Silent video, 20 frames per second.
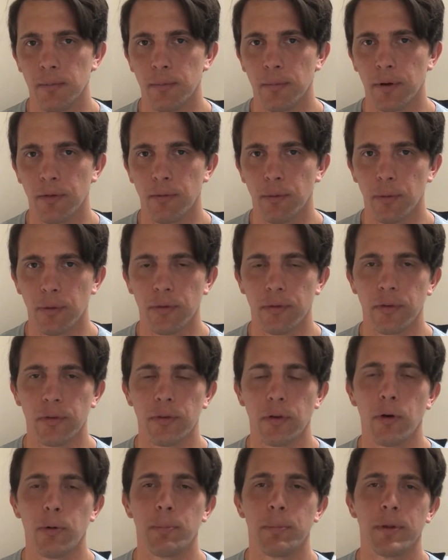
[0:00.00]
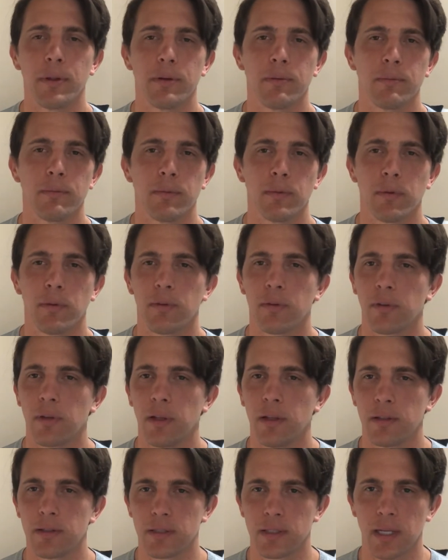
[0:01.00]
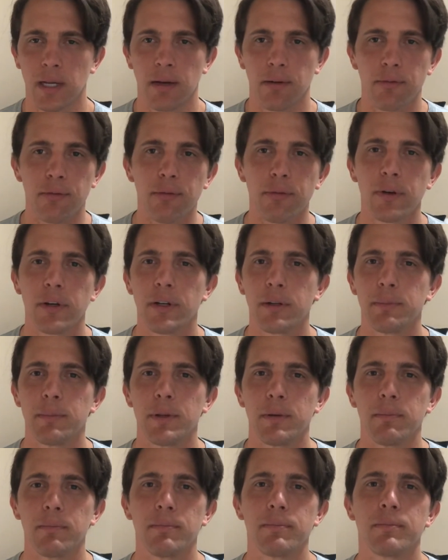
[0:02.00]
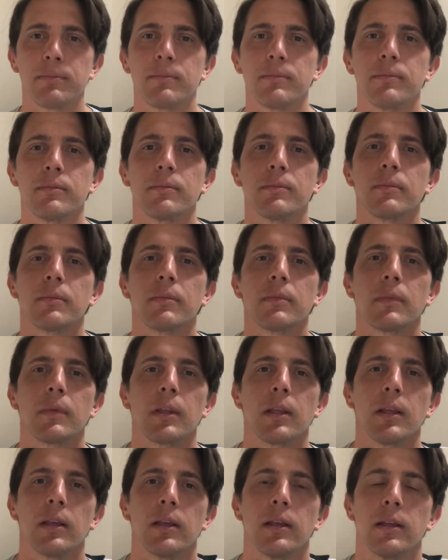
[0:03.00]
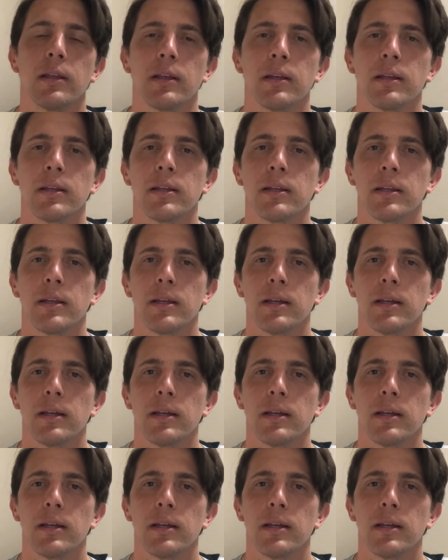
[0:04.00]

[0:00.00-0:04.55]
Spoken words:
my voice is open, it's got freedom in it.